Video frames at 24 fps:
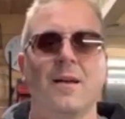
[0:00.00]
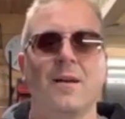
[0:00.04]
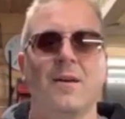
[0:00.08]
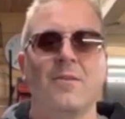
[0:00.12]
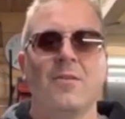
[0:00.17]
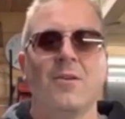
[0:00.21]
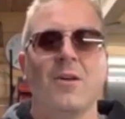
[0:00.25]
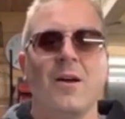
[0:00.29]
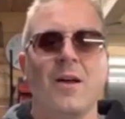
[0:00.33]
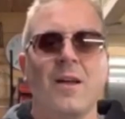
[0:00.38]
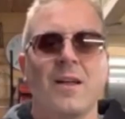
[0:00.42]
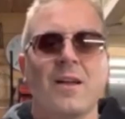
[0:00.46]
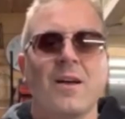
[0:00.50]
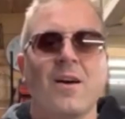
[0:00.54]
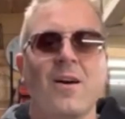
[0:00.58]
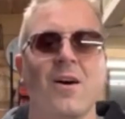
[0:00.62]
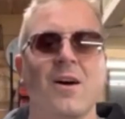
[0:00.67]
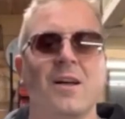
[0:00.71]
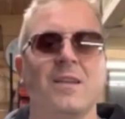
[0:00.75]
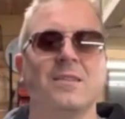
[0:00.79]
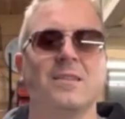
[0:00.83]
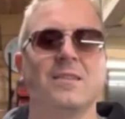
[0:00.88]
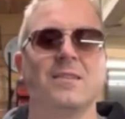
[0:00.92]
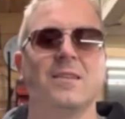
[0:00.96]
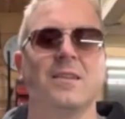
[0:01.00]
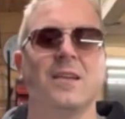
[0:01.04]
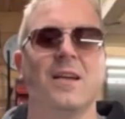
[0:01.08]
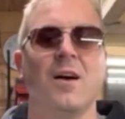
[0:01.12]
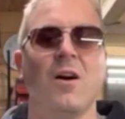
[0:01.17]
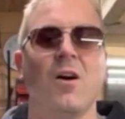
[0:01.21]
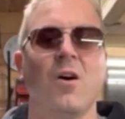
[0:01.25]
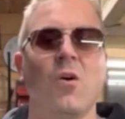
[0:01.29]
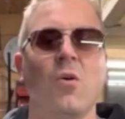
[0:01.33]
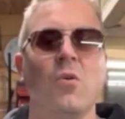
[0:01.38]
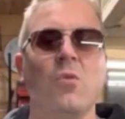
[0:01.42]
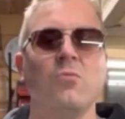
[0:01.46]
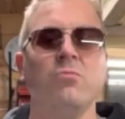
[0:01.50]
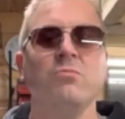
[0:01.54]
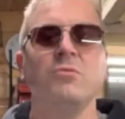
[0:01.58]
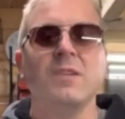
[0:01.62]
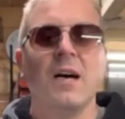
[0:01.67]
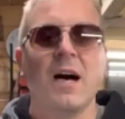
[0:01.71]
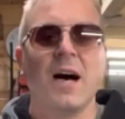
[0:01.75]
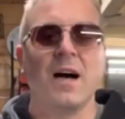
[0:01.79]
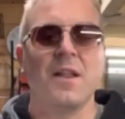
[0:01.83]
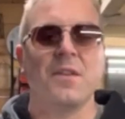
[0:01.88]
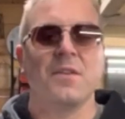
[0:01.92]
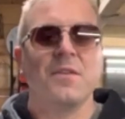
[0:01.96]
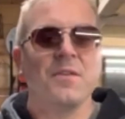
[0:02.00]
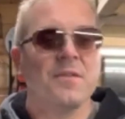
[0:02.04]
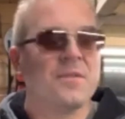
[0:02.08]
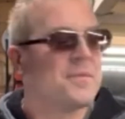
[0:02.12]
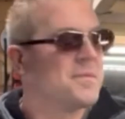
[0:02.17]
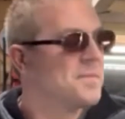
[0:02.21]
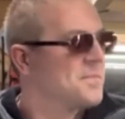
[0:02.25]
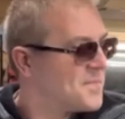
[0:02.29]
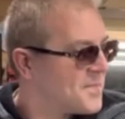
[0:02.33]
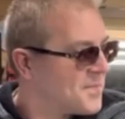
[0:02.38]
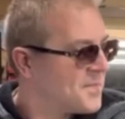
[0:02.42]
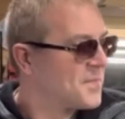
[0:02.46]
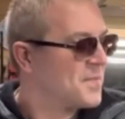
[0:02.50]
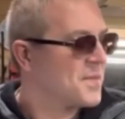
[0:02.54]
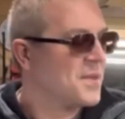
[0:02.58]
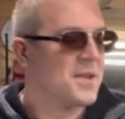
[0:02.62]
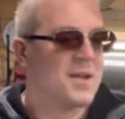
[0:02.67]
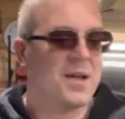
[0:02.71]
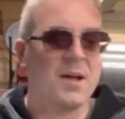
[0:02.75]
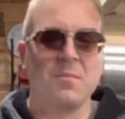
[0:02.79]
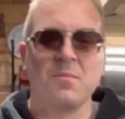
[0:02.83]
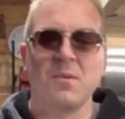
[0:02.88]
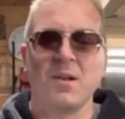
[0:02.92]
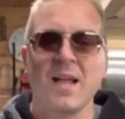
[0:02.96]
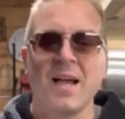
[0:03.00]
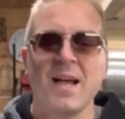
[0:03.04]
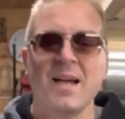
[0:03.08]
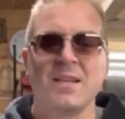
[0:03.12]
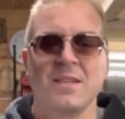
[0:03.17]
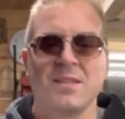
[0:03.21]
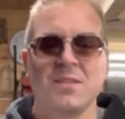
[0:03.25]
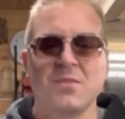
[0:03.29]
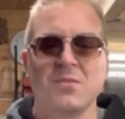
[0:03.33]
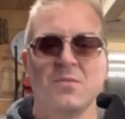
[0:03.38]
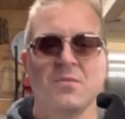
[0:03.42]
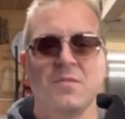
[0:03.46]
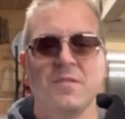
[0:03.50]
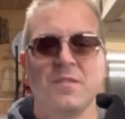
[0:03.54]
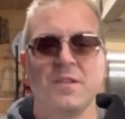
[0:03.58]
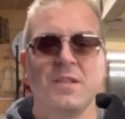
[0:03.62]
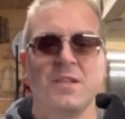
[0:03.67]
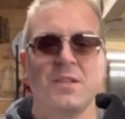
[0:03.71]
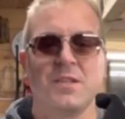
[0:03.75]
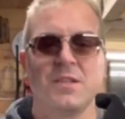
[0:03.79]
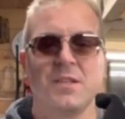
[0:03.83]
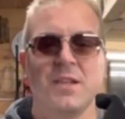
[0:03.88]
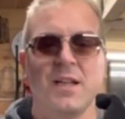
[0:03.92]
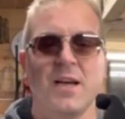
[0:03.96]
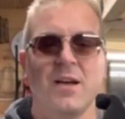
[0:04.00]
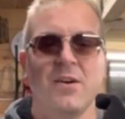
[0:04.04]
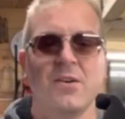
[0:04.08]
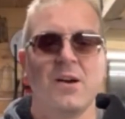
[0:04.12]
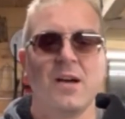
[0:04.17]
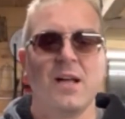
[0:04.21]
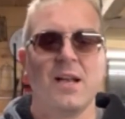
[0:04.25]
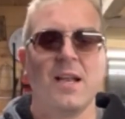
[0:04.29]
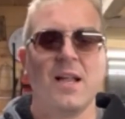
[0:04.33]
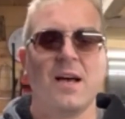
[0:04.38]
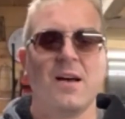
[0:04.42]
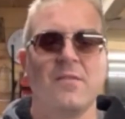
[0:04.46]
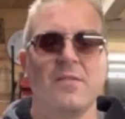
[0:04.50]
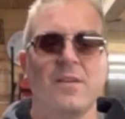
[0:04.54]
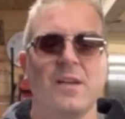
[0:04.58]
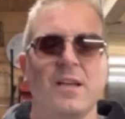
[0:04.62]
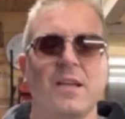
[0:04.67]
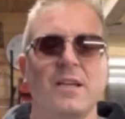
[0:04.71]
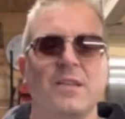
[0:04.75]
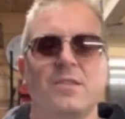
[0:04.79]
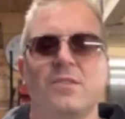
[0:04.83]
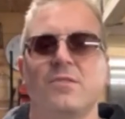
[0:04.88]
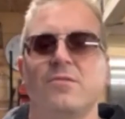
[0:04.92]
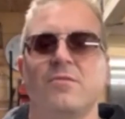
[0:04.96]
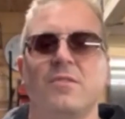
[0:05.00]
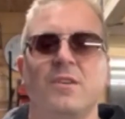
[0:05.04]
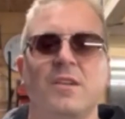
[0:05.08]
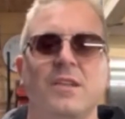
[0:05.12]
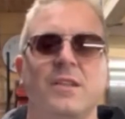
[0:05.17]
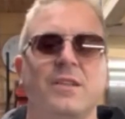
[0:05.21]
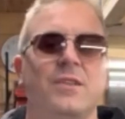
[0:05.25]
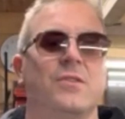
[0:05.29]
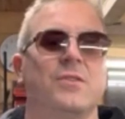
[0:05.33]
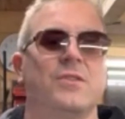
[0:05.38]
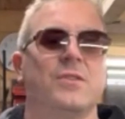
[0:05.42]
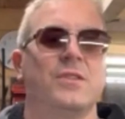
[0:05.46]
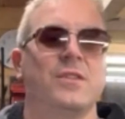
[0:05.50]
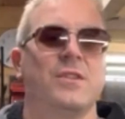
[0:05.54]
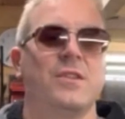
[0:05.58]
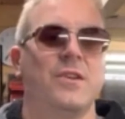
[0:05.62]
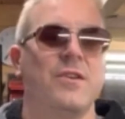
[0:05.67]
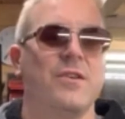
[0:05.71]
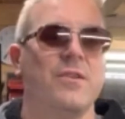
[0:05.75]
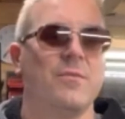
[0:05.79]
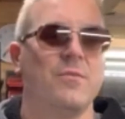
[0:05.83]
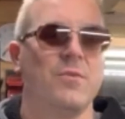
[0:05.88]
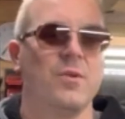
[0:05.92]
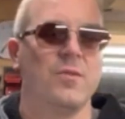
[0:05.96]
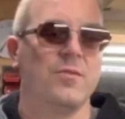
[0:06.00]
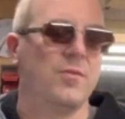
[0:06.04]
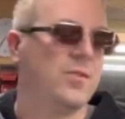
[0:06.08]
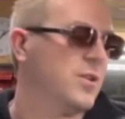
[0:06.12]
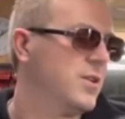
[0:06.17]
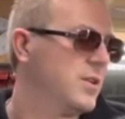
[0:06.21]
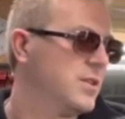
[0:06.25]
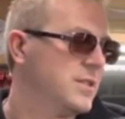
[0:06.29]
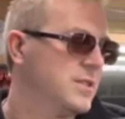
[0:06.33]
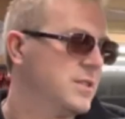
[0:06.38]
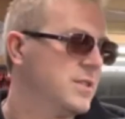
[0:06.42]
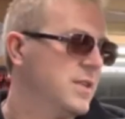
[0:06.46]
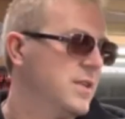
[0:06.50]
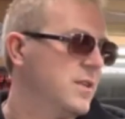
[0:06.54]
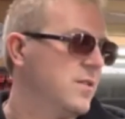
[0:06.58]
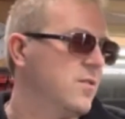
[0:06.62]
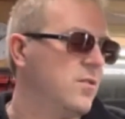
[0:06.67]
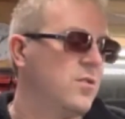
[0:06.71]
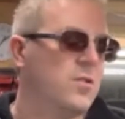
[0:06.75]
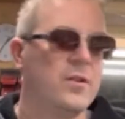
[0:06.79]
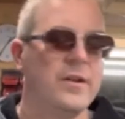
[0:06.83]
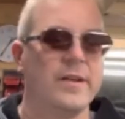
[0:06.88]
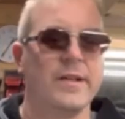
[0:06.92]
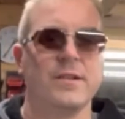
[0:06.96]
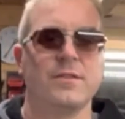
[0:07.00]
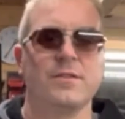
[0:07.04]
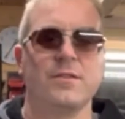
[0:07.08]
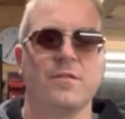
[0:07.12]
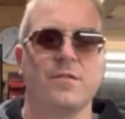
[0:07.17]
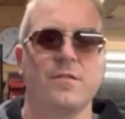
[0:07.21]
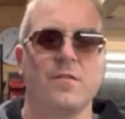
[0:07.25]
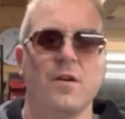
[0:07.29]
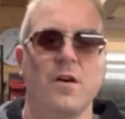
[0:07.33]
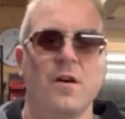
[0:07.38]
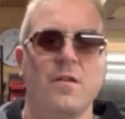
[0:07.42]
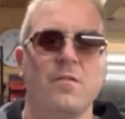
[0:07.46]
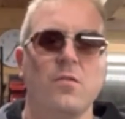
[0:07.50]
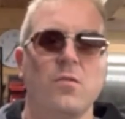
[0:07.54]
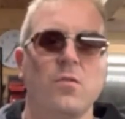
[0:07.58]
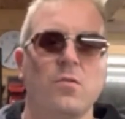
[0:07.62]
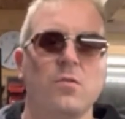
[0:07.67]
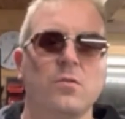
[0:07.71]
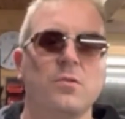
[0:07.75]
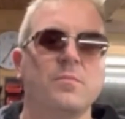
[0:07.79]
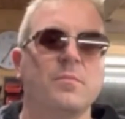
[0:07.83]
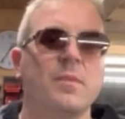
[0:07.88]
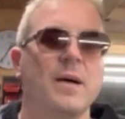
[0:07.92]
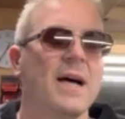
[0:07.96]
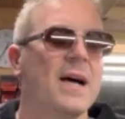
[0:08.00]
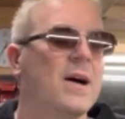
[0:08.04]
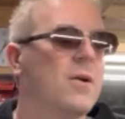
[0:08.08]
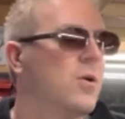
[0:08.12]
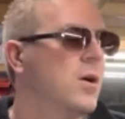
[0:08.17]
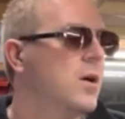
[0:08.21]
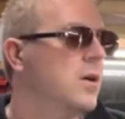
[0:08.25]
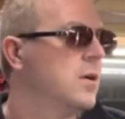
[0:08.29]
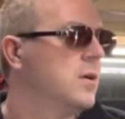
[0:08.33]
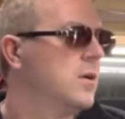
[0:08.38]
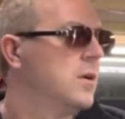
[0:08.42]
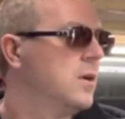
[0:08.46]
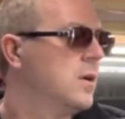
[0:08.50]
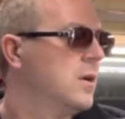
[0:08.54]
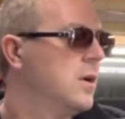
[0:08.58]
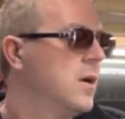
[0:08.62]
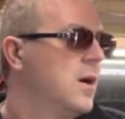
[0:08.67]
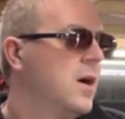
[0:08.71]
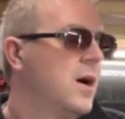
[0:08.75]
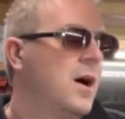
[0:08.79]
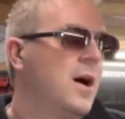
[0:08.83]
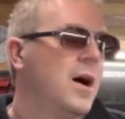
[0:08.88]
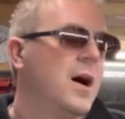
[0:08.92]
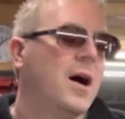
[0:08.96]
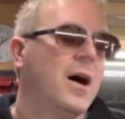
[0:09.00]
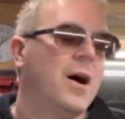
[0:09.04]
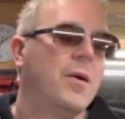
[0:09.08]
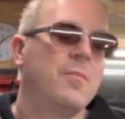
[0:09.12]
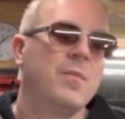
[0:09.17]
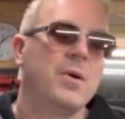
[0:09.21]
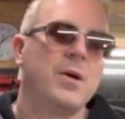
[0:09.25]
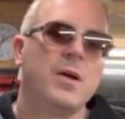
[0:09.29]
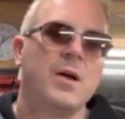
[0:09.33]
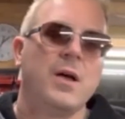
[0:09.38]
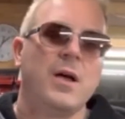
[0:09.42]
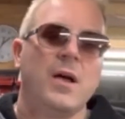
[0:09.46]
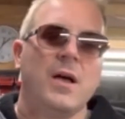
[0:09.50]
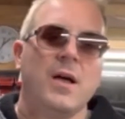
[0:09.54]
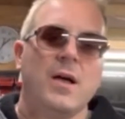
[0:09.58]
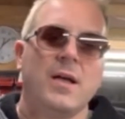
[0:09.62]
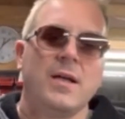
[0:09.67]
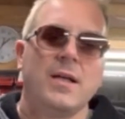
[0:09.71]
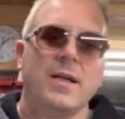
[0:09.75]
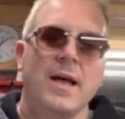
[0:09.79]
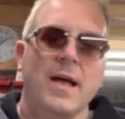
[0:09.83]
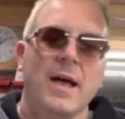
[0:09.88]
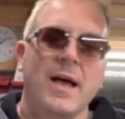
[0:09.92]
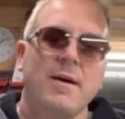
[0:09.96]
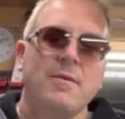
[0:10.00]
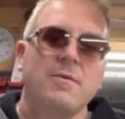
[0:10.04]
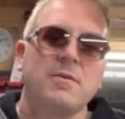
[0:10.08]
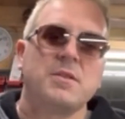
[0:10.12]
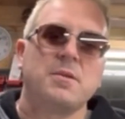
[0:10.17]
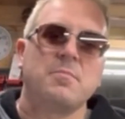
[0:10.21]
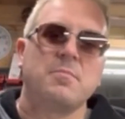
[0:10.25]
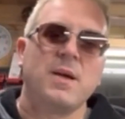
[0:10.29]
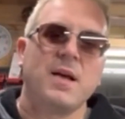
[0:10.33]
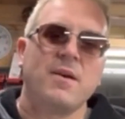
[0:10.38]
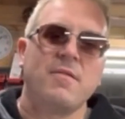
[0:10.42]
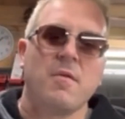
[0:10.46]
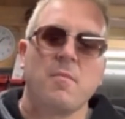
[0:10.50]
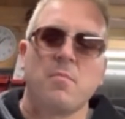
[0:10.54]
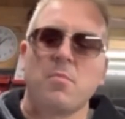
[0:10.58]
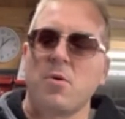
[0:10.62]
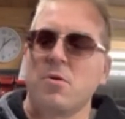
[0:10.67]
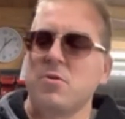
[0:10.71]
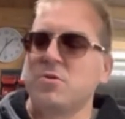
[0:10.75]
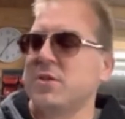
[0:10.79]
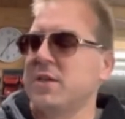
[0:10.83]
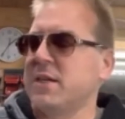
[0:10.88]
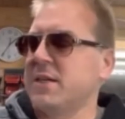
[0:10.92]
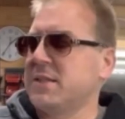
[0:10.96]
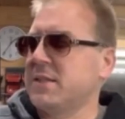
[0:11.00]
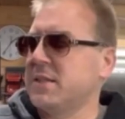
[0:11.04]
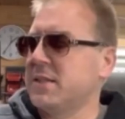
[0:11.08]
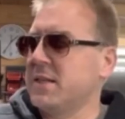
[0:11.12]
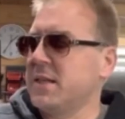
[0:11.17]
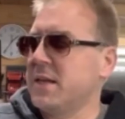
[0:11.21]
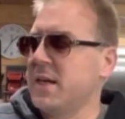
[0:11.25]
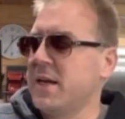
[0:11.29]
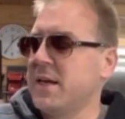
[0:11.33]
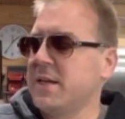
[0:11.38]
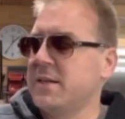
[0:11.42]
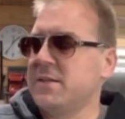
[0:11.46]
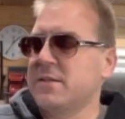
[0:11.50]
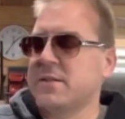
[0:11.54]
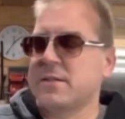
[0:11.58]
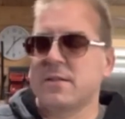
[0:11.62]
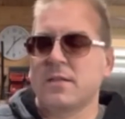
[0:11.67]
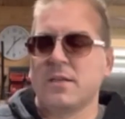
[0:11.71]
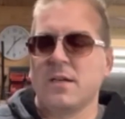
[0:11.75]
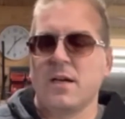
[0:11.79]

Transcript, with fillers: Right guys, all done. I'm glad it's all finished now. I love it. It's a really nice steering wheel. Like I said, I've got an extra 5 horsepower. Um, yeah, it was a bit of a project in the end.